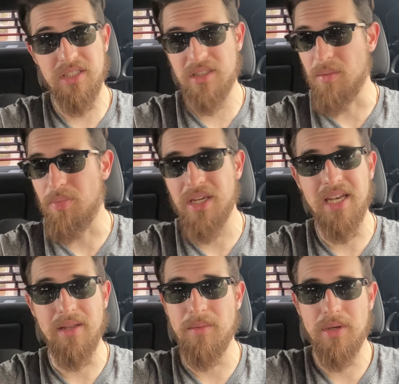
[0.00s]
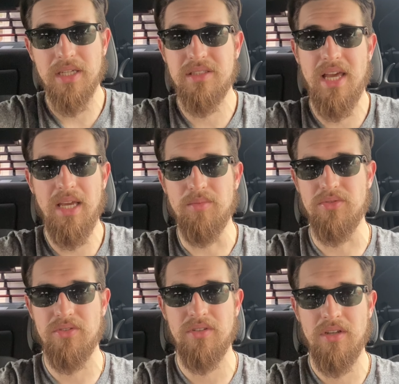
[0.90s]
just the biggest
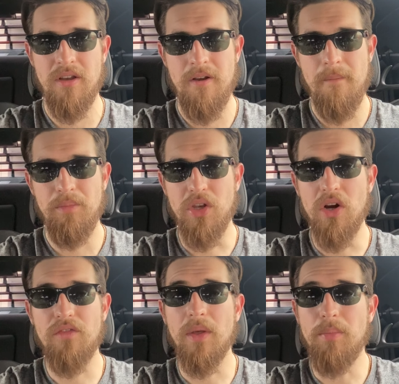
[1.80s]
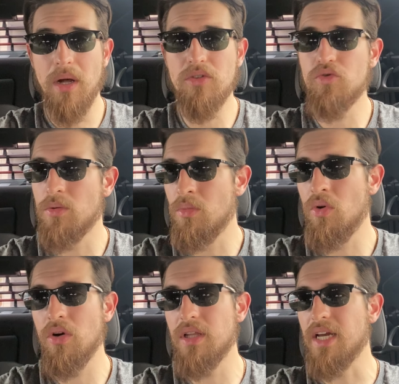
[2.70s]
names. You know, if the belts were
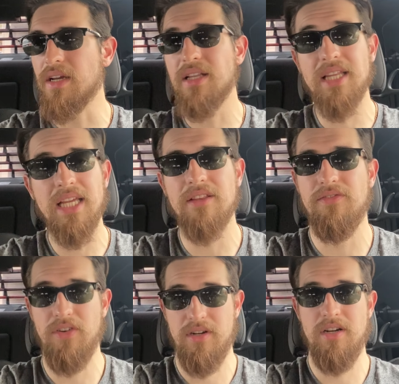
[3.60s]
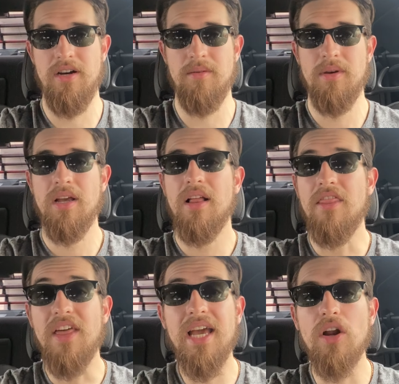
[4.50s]
more like cleaned the fuck up,
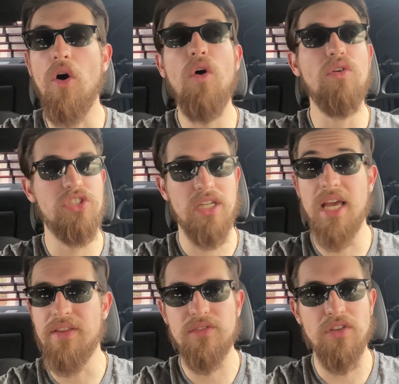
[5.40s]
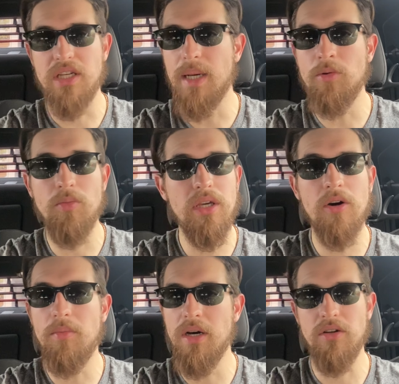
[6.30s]
then, oh shit, yeah, this is for the
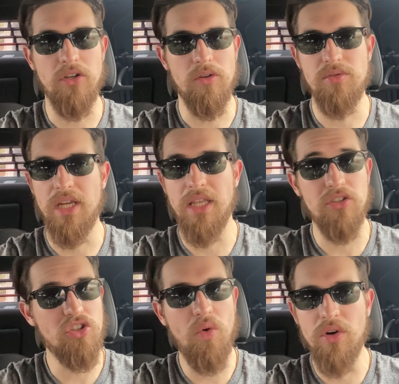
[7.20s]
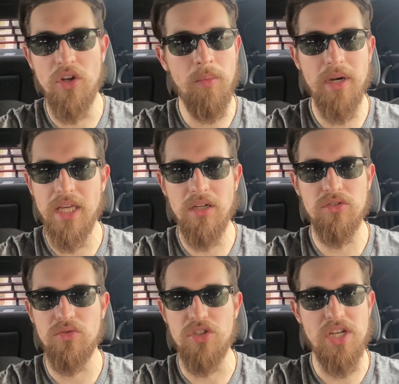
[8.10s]
WBO belt. You know what I'm saying? There's nobody
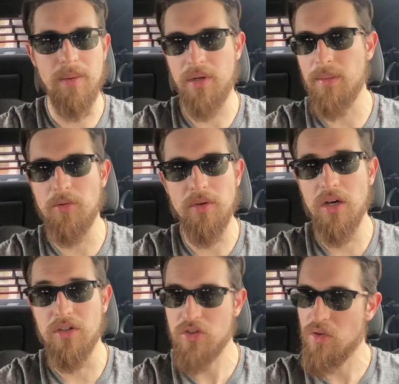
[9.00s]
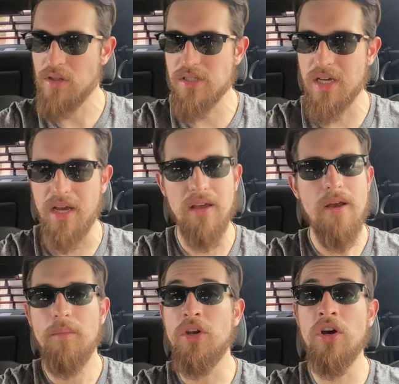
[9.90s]
else who's the champion of WBO. It's only this guy.
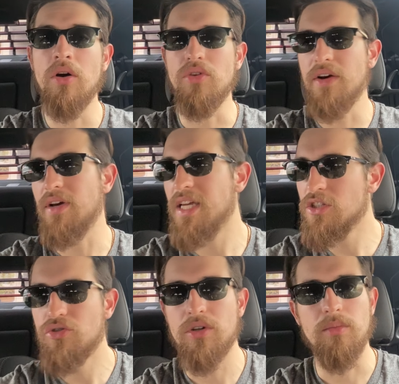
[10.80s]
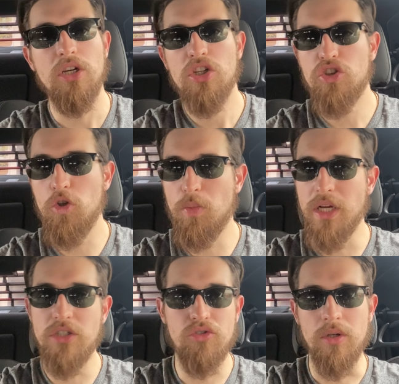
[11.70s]
But no, you have an interim, super
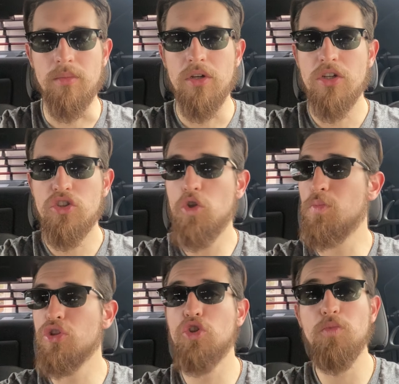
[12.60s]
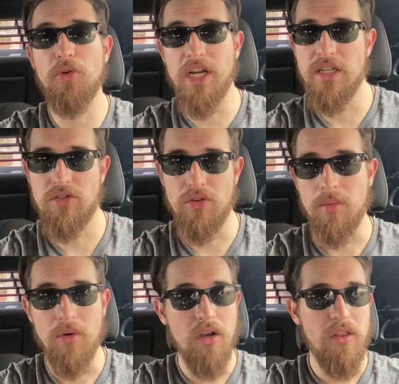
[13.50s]
interim, super
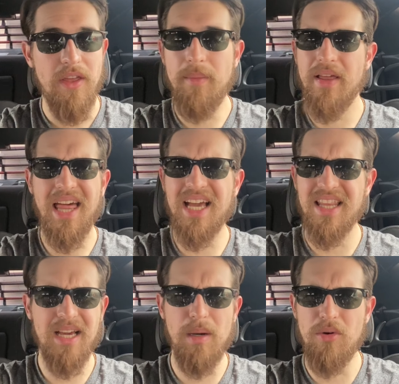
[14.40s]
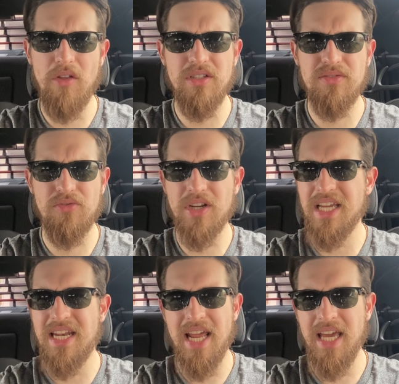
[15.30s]
interim. They come up with all these
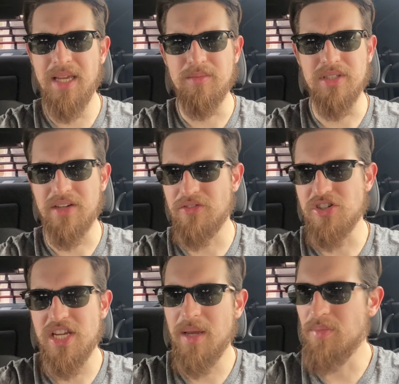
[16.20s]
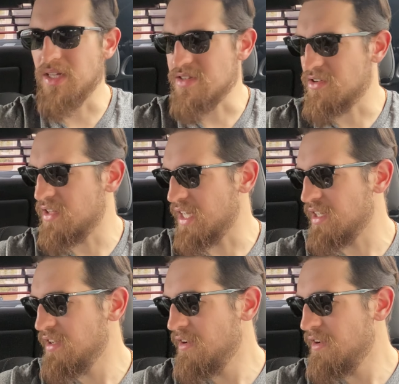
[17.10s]
freaking names like for champions, or like